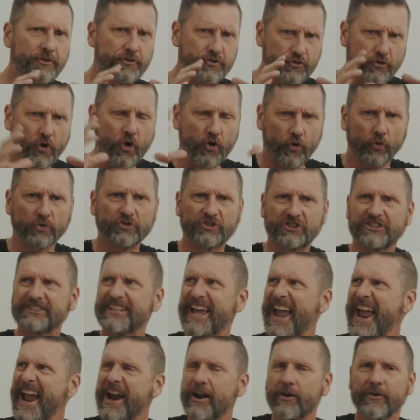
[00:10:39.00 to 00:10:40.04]
strongholds,
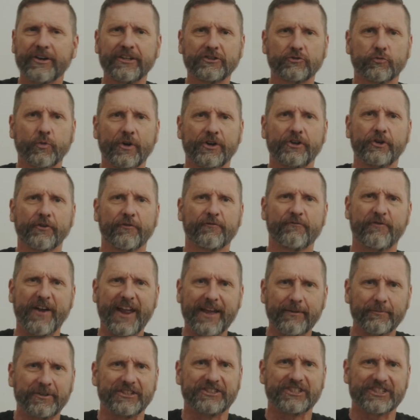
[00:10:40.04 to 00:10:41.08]
just areas where your
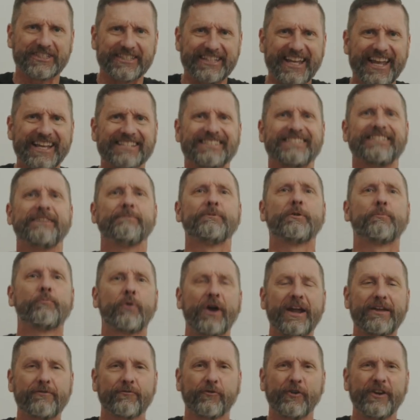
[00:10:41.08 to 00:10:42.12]
family just can't seem to
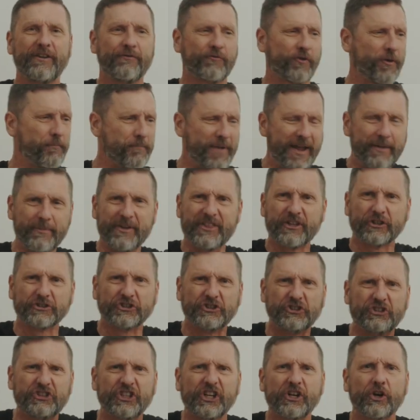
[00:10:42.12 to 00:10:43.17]
break free from. Maybe
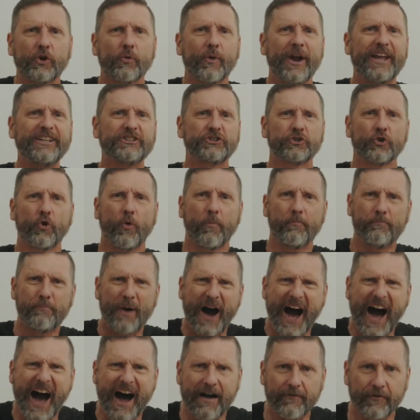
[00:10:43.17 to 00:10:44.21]
there's generational
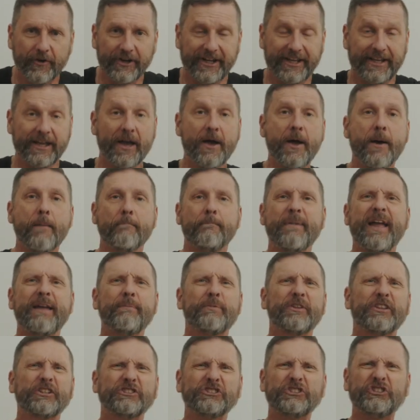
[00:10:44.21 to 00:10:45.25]
poverty.
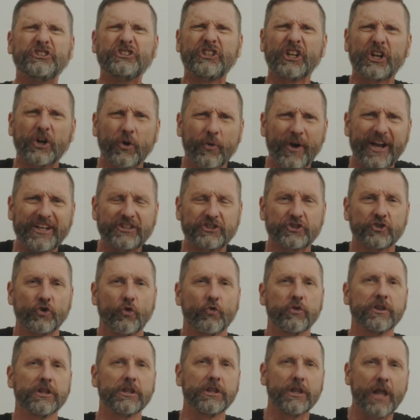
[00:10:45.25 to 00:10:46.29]
Maybe there's
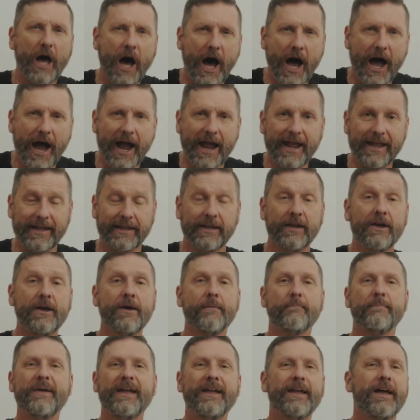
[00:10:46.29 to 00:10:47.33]
generational lying.
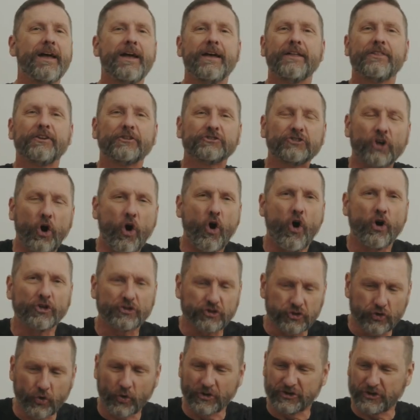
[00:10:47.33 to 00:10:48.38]
Maybe there's
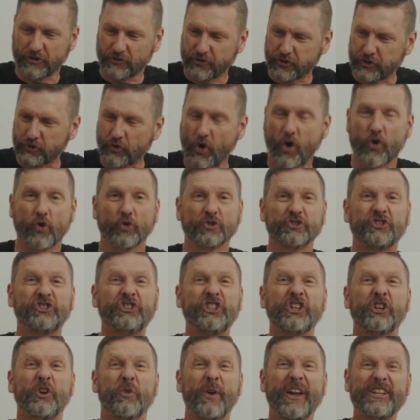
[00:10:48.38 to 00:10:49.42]
all sorts of
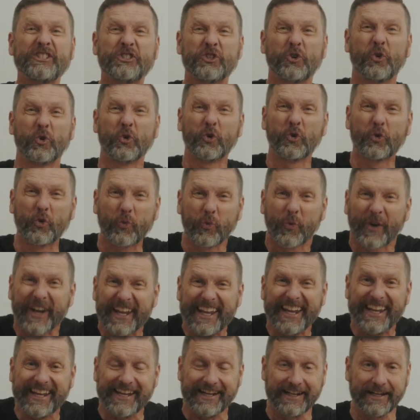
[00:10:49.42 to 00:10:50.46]
strongholds, generational
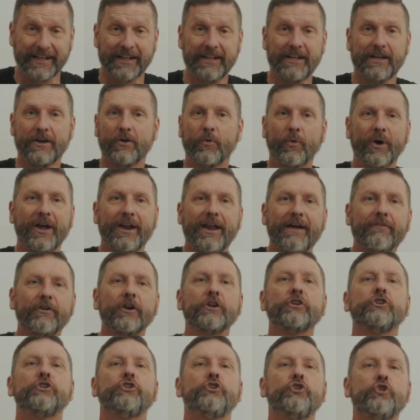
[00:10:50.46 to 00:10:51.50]
greed,
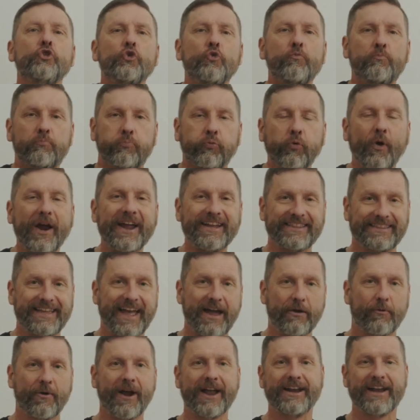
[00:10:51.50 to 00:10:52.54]
whatever. You break
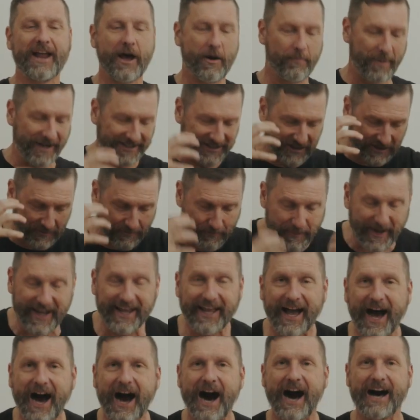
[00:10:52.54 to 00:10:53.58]
that right now by just
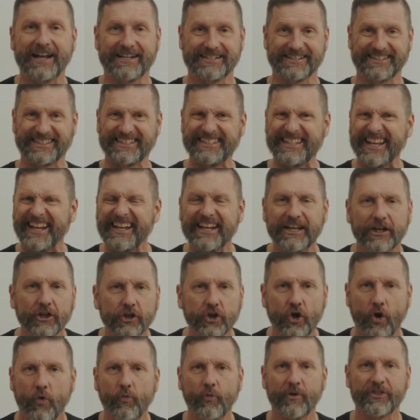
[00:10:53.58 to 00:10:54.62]
being honest, getting
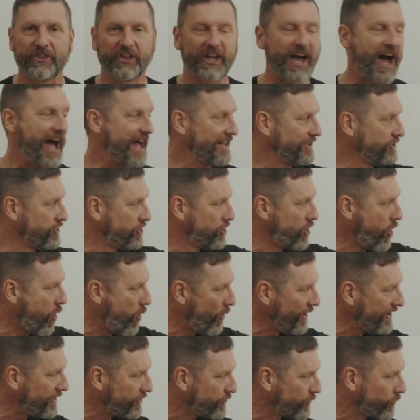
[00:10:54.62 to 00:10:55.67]
alone with God,
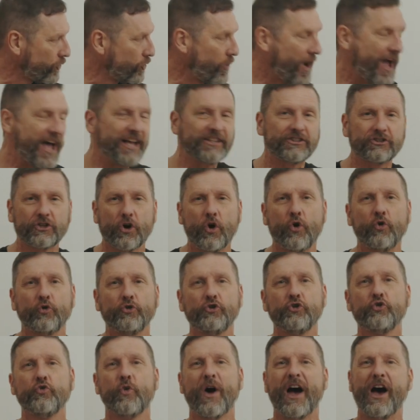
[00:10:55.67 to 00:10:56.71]
going through
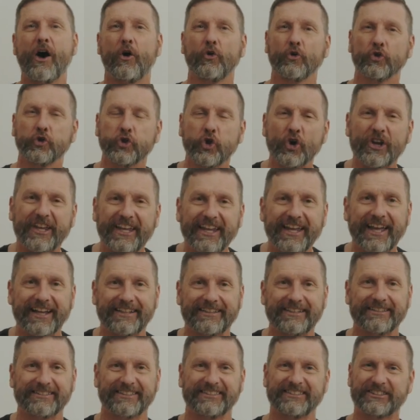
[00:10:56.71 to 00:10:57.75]
SOUL, looking
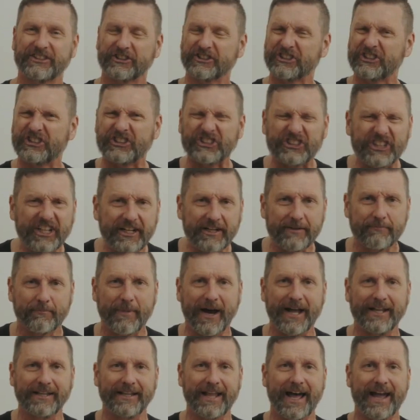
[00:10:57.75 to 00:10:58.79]
at this. Is there sin in
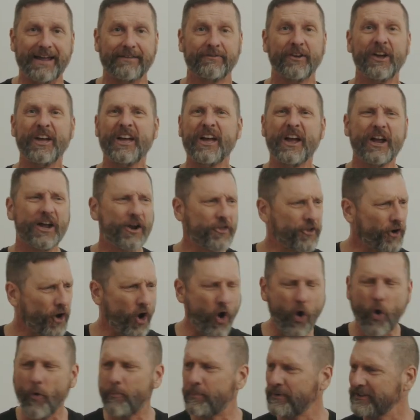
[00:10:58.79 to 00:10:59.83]
my life? Are
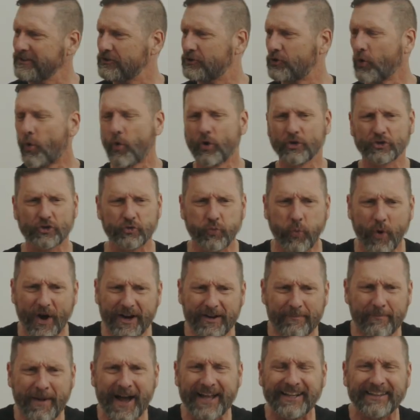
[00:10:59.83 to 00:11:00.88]
there open doors? What
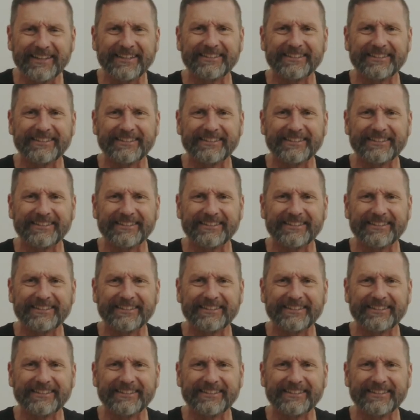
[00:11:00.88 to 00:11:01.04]
am I